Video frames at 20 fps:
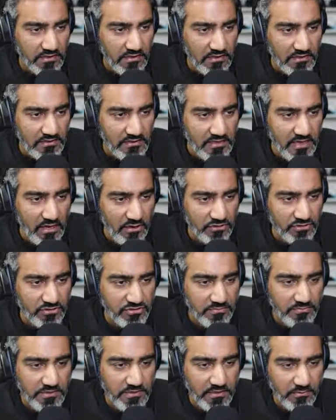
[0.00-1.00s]
And now you
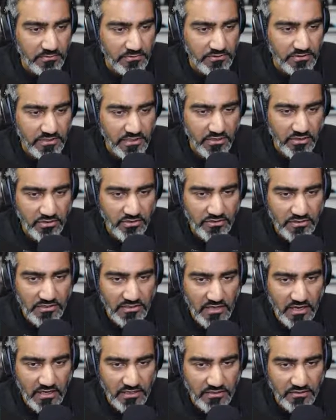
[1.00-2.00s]
should be able to hear the
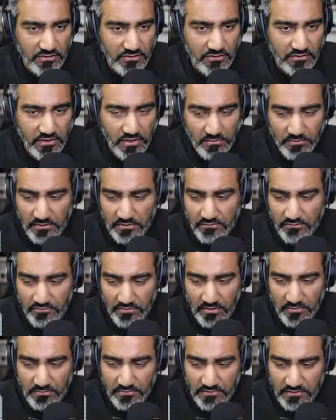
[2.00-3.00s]
audio coming
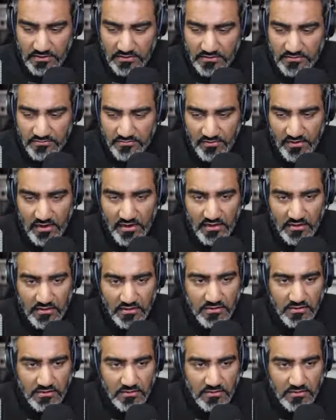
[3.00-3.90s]
from this file.